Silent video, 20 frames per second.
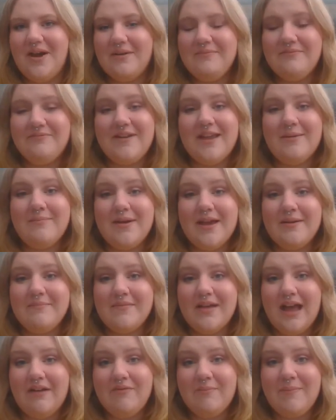I'm
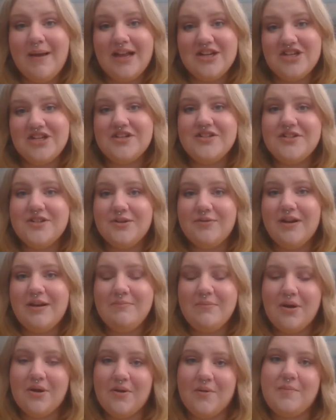Phoebe, I have a bachelor's degree
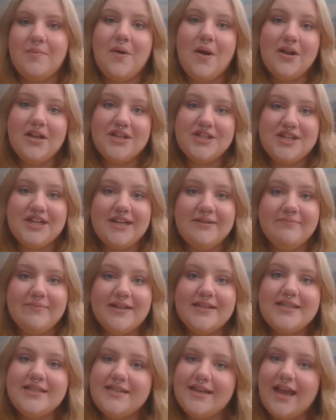in microbiology
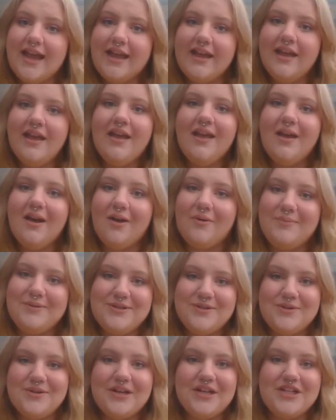and today I'll be
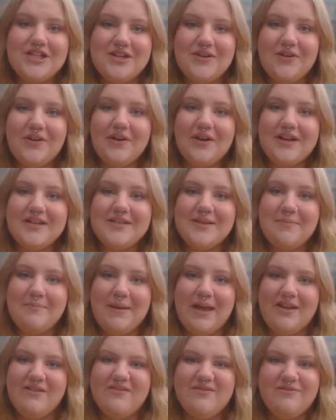talking to you guys
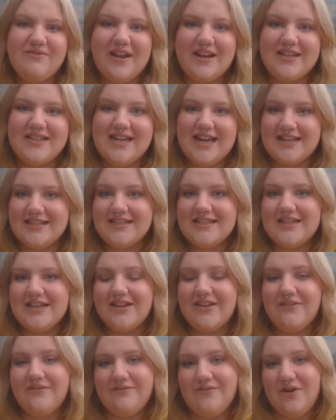about
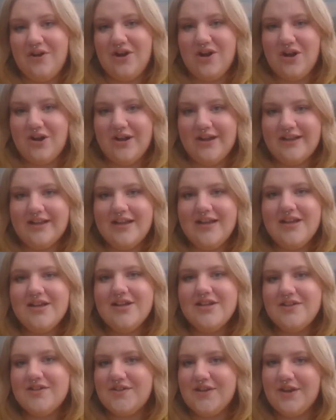fantastic fungi.
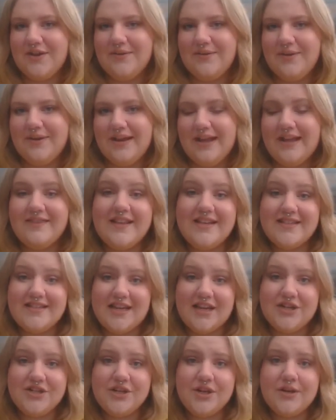So in this
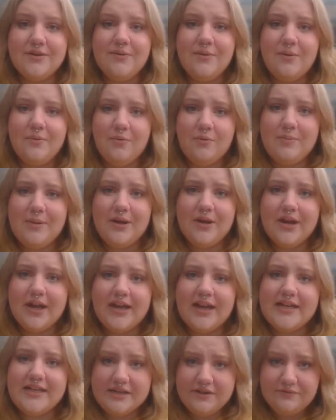session we'll be
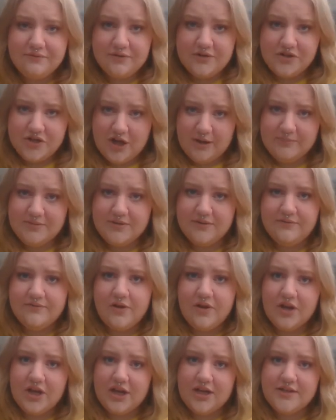looking at different types of
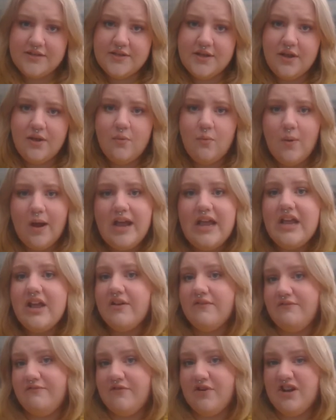fungus, where you
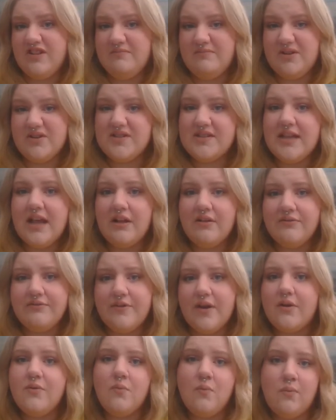can find them yourself
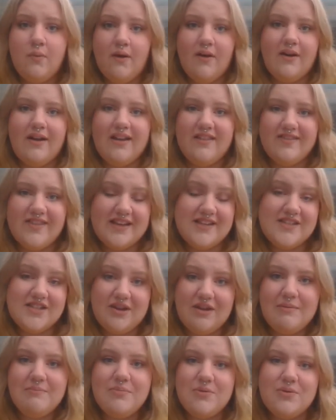and why they're
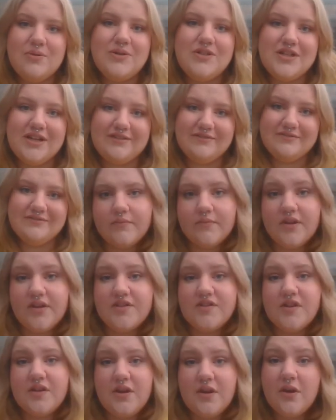so important.
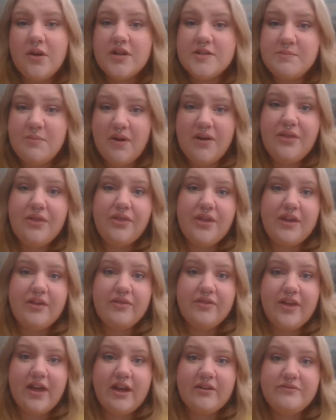So you guys might
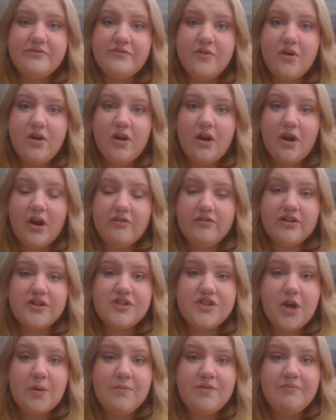think that fungi are a
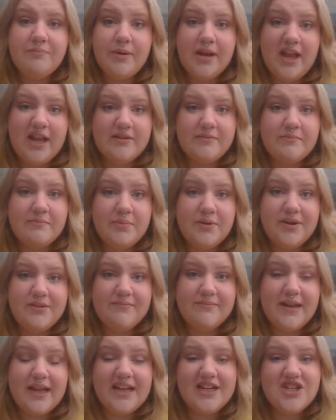type of plant,
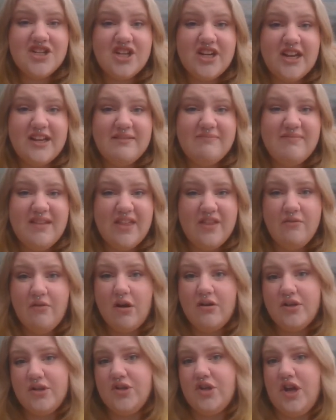but actually they're their
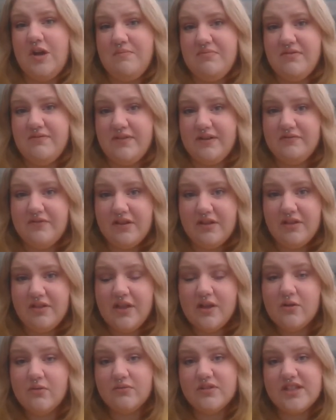own type of living
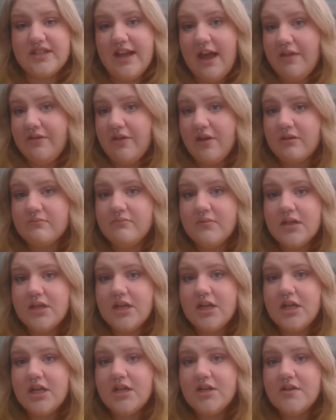thing altogether.
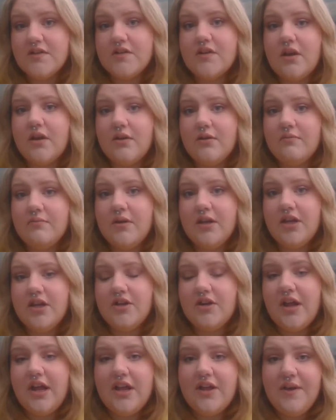So
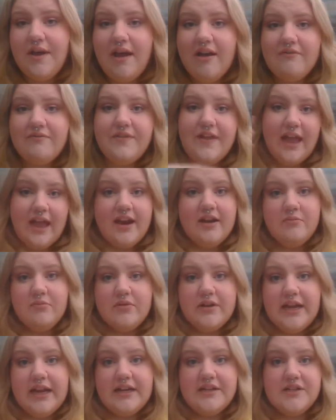you know how you have the
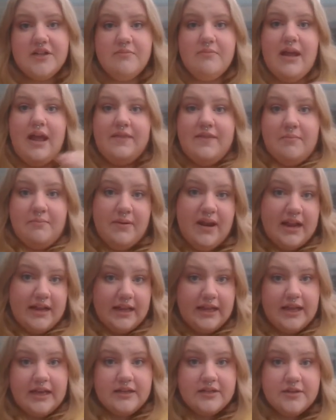animal kingdom and the
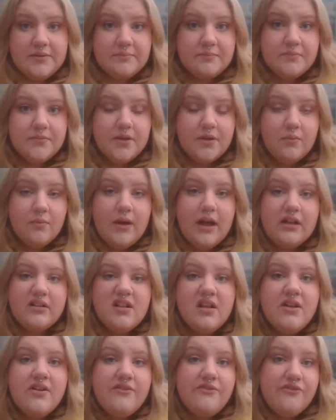plant kingdom?
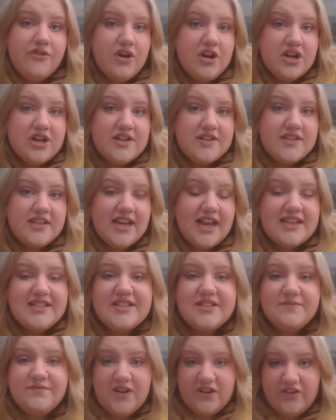Well, fungus has
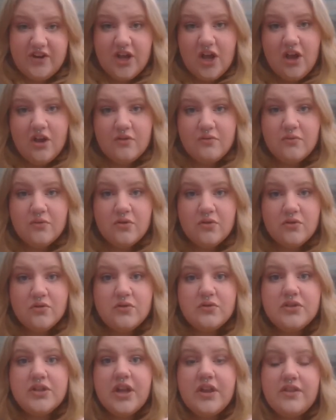its very own
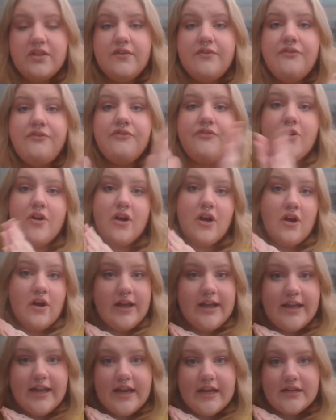called the
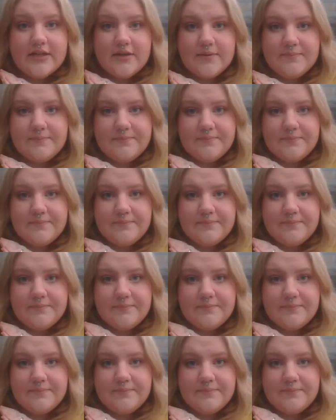fungi kingdom.